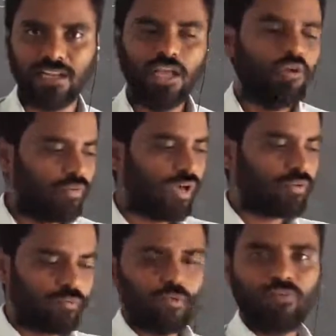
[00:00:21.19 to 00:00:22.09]
we are
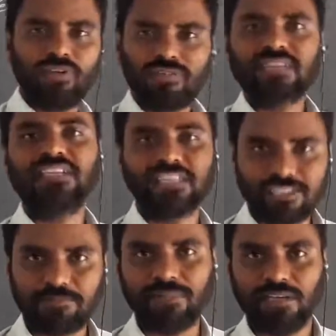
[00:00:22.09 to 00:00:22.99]
moving with certain
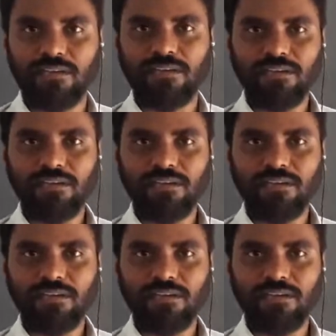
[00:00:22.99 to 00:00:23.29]
speed.